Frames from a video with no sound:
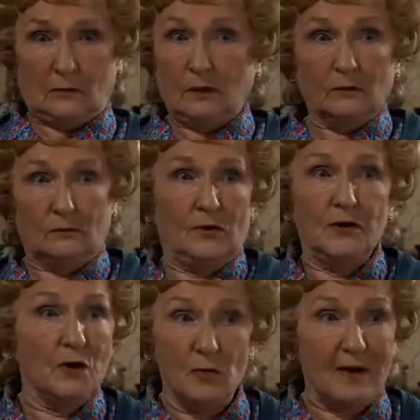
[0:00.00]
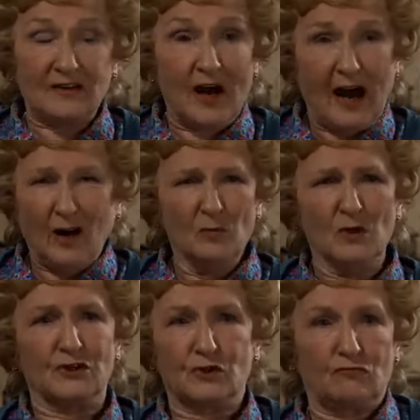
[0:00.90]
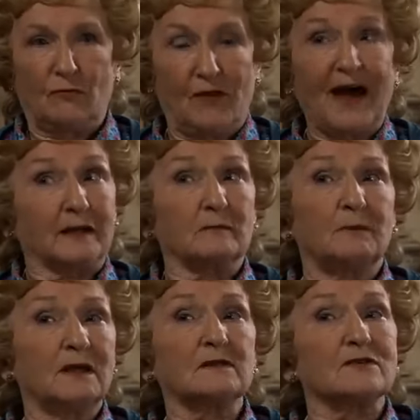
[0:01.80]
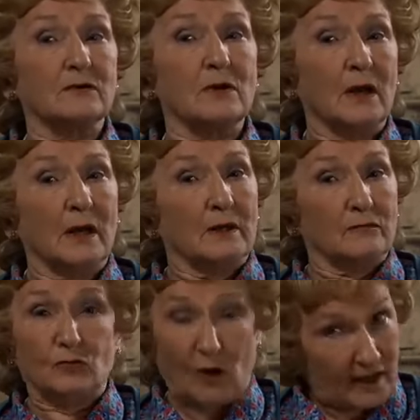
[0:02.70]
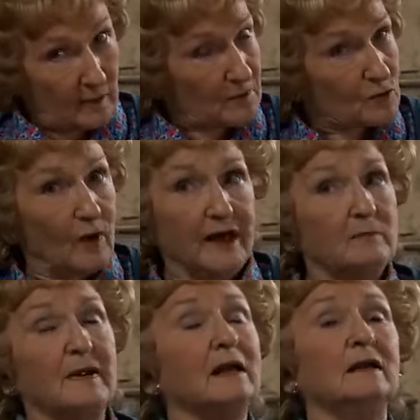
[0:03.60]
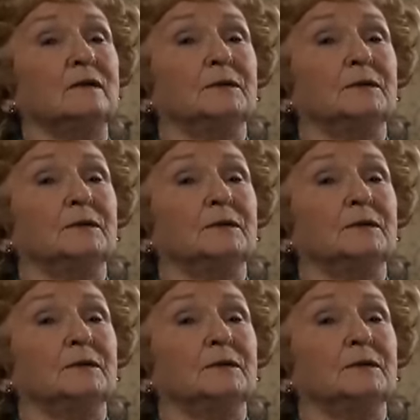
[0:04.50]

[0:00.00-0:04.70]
No matter how much that person tried to persuade me.